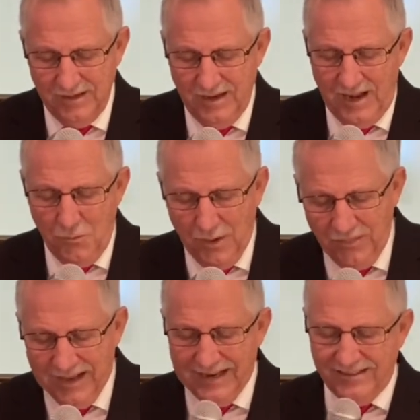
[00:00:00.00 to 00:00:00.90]
And when
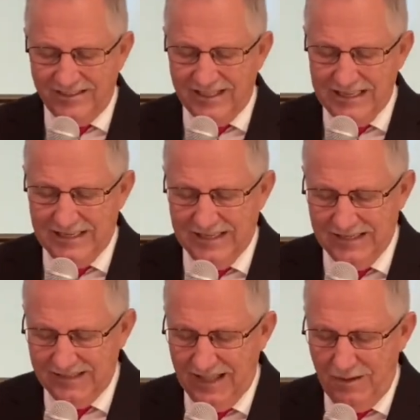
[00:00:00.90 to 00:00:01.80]
they had seen
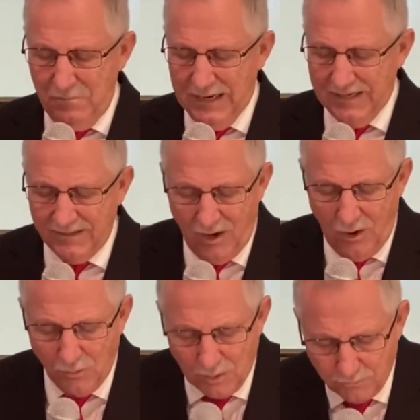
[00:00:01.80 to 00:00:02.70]
it, they made
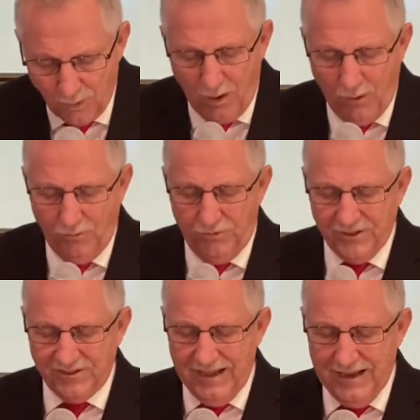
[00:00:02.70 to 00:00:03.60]
known abroad the
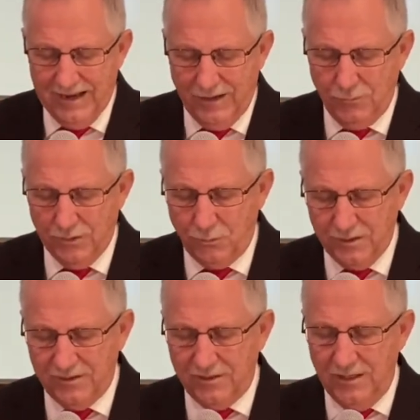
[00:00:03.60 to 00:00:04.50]
saying which
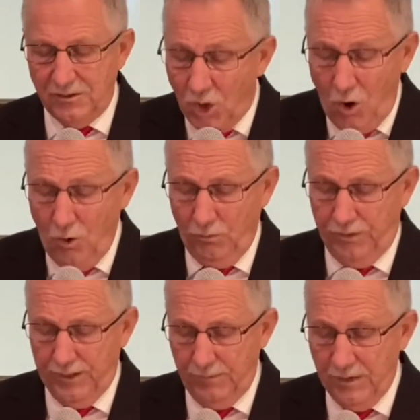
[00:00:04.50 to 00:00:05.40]
was told
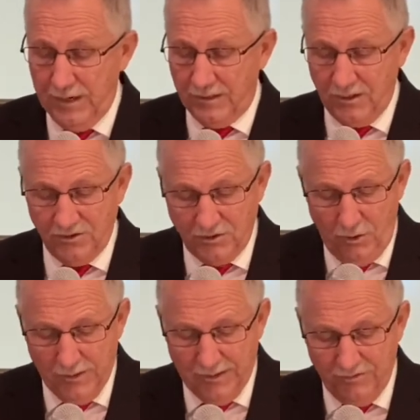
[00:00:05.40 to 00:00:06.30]
them
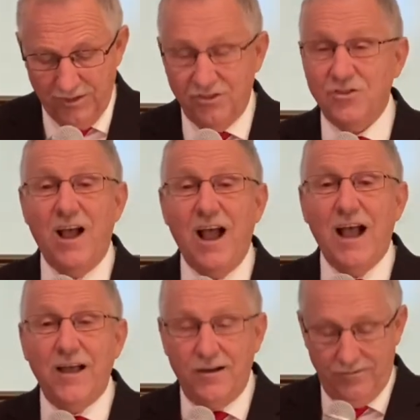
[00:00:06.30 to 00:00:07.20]
concerning this
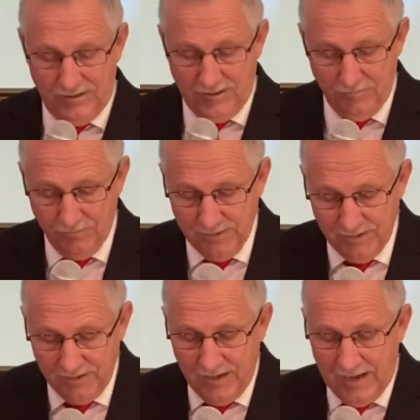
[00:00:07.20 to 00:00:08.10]
child.
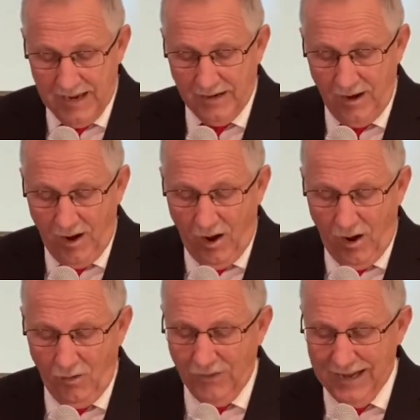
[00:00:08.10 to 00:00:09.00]
And
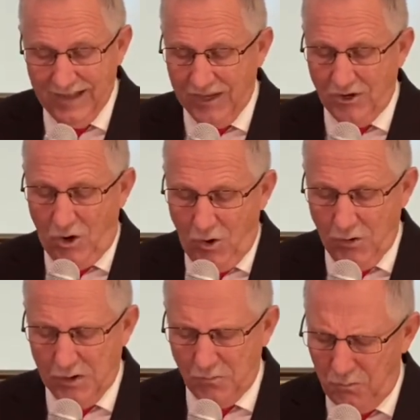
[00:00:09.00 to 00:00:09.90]
all they that
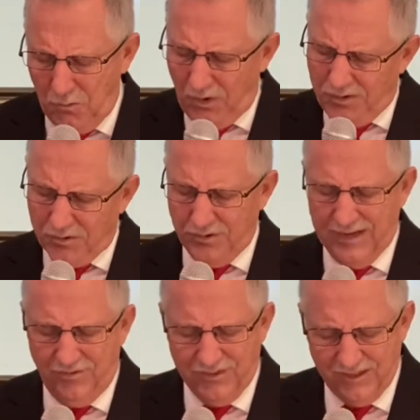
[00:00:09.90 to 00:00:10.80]
heard it wondered
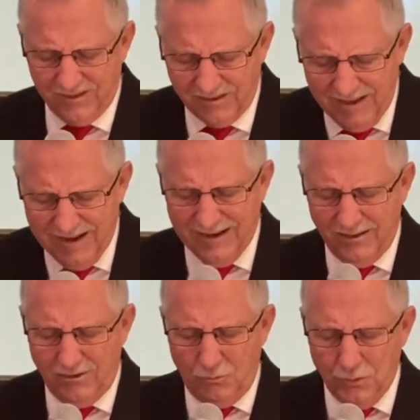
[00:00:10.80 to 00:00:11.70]
at these
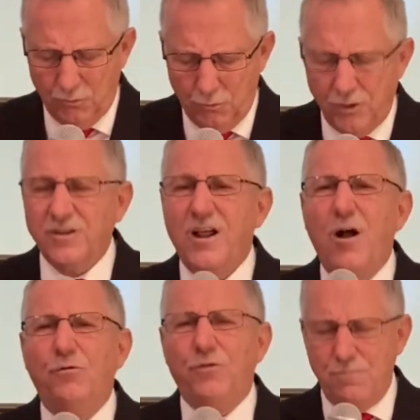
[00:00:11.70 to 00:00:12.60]
things which were
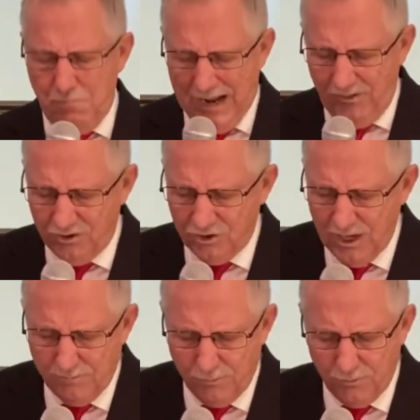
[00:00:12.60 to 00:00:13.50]
told them by the
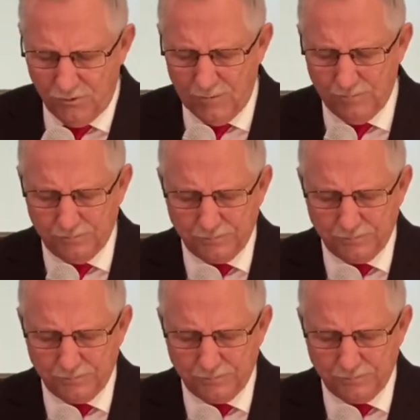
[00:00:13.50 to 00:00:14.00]
shepherds.